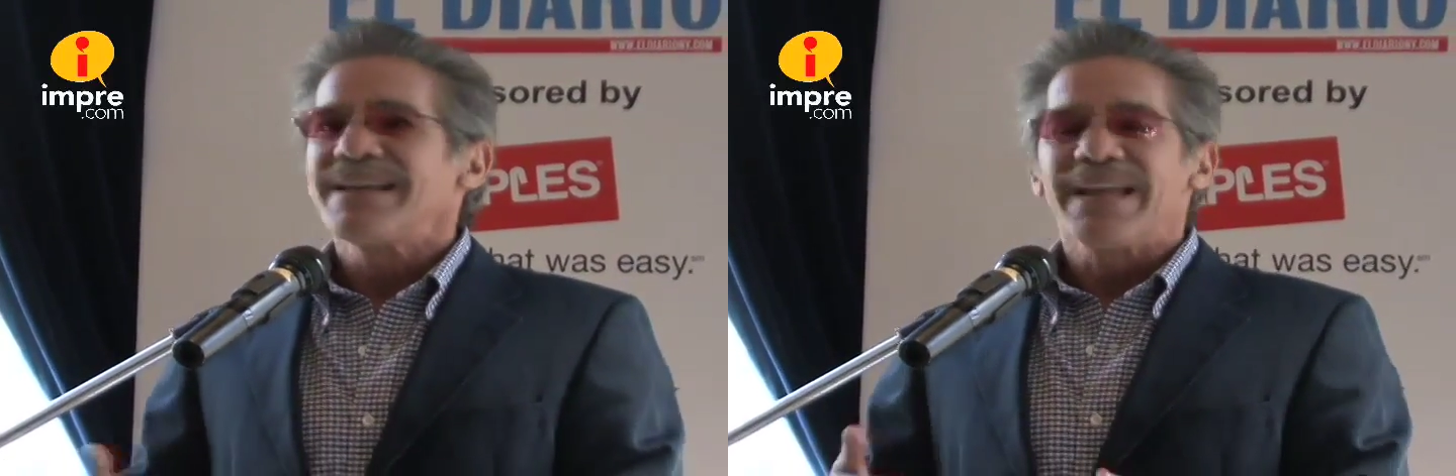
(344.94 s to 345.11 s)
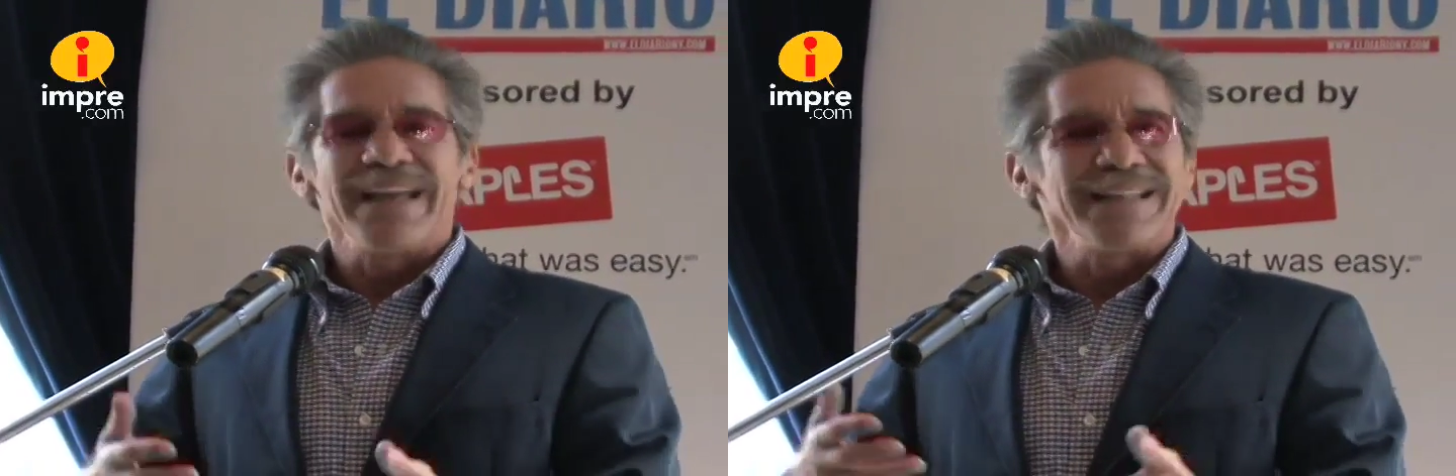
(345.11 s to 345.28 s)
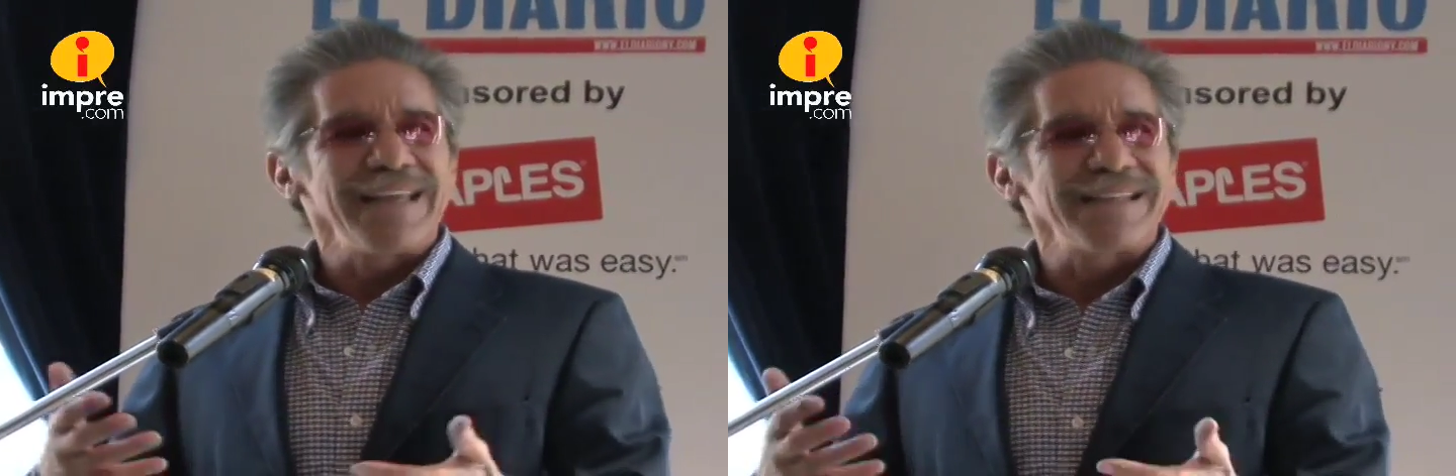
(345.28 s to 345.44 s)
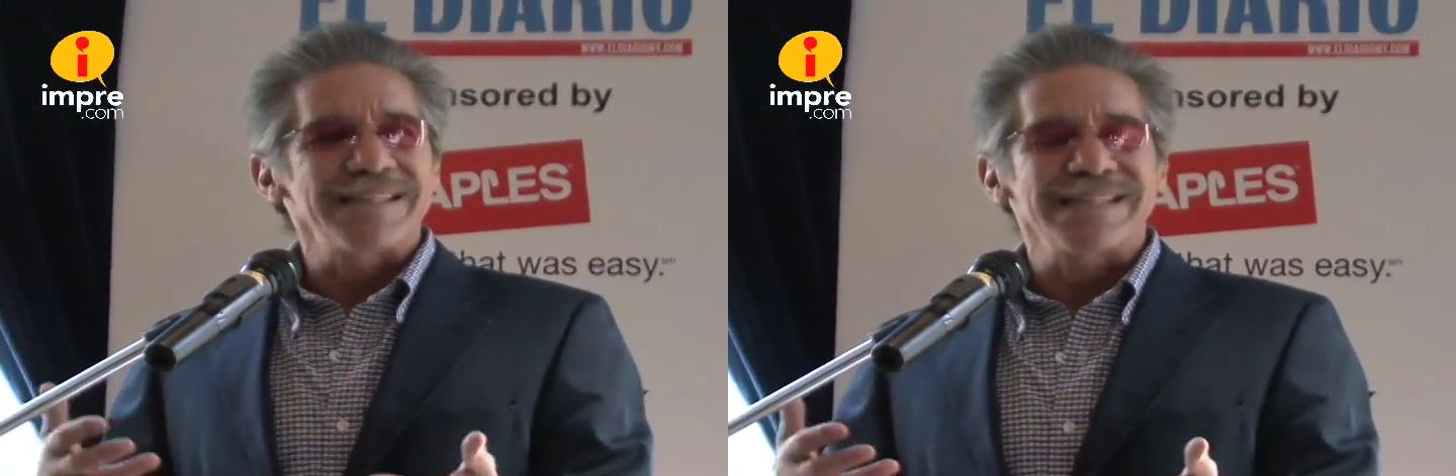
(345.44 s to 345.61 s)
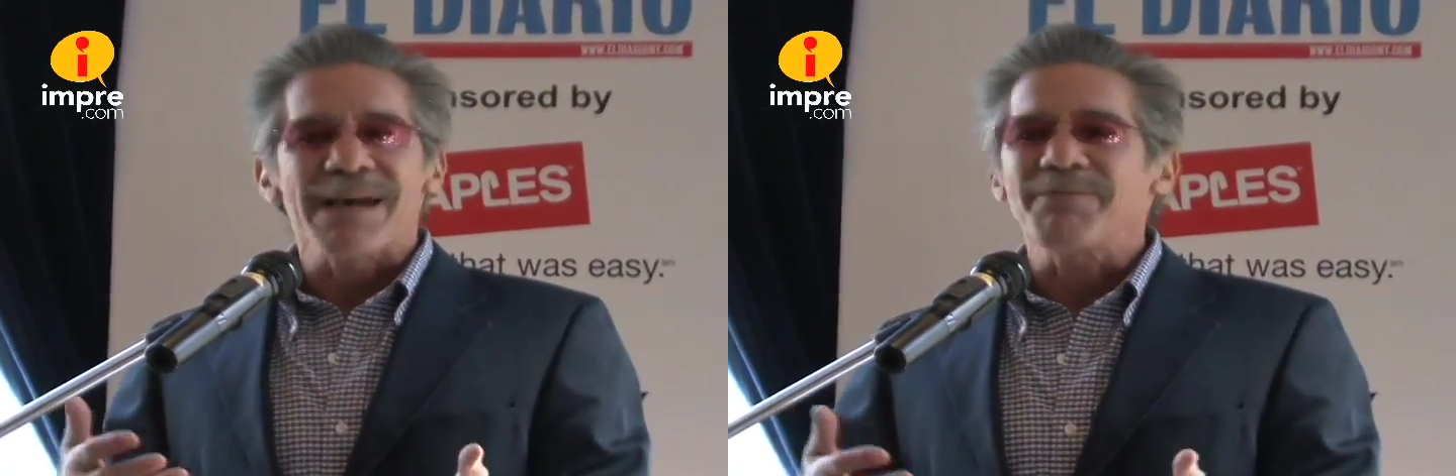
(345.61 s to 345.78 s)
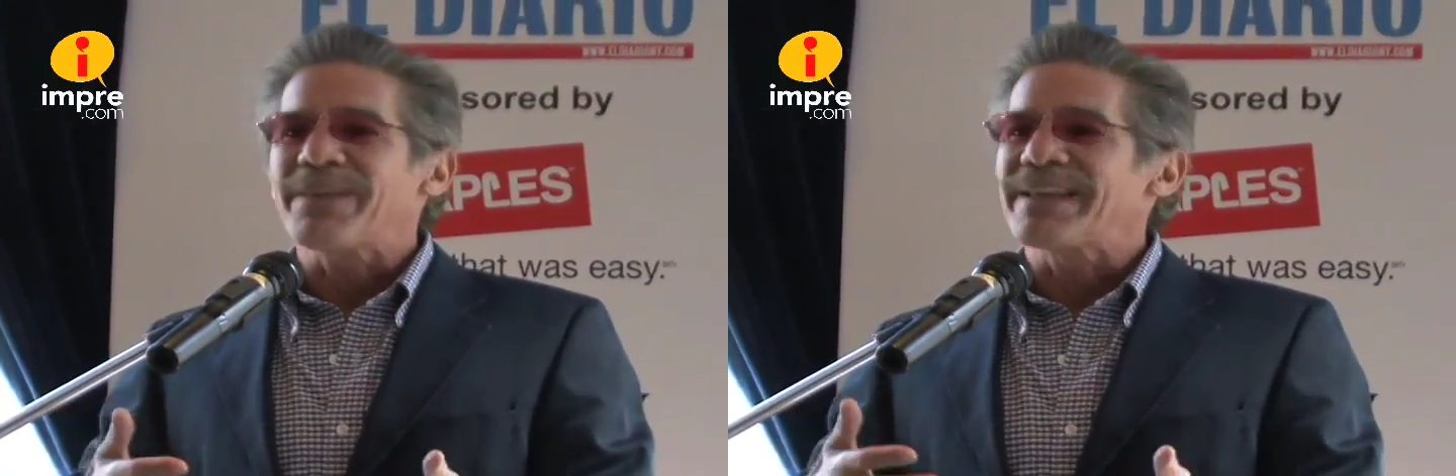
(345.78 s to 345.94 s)
It's
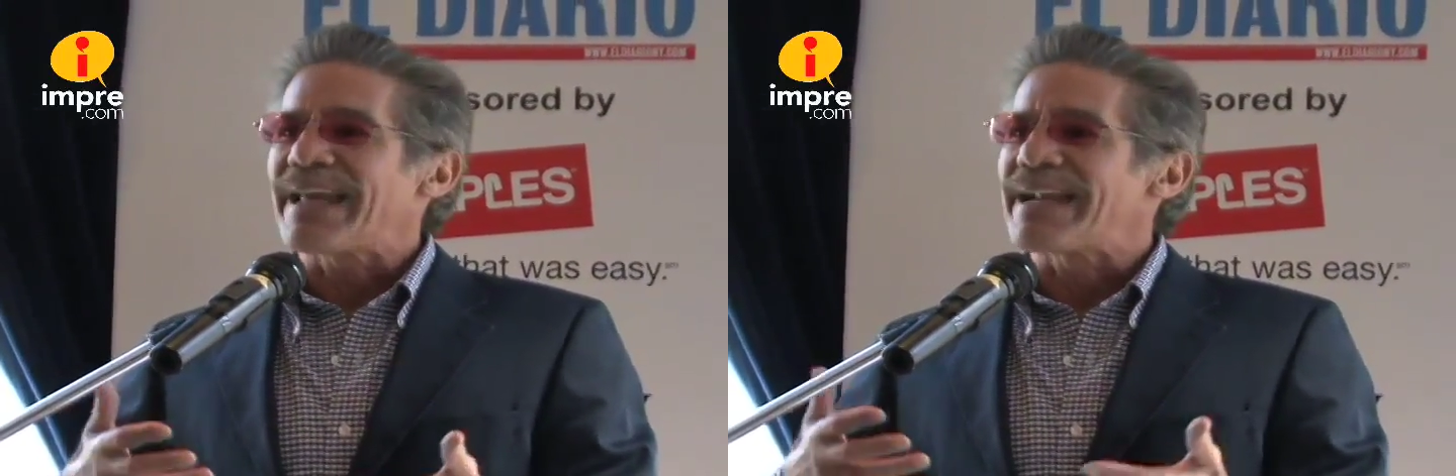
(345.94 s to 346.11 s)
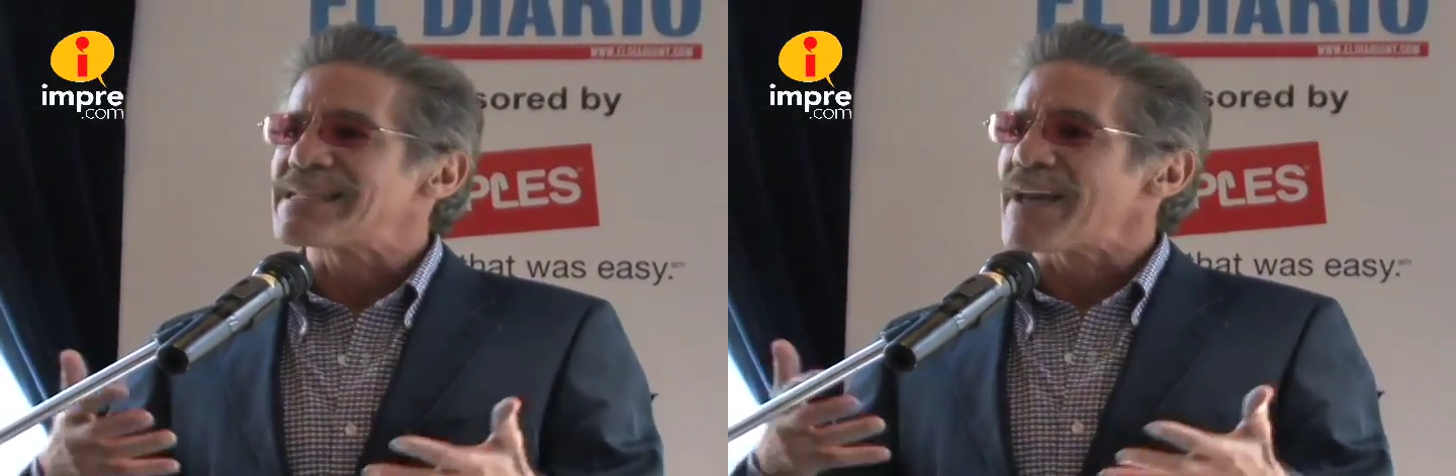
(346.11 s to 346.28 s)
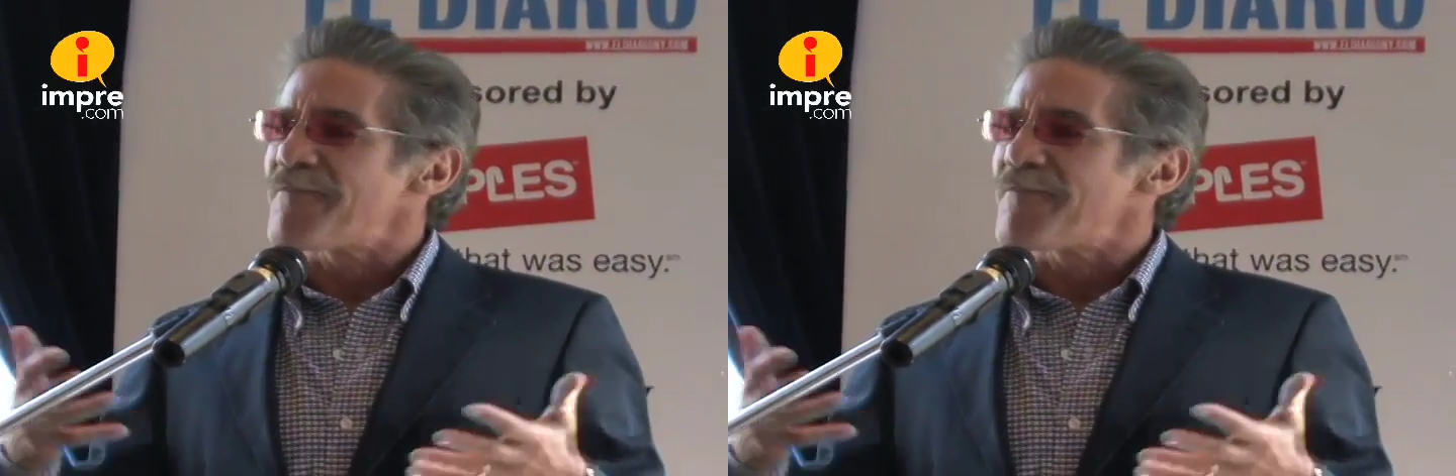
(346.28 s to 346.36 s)
something that is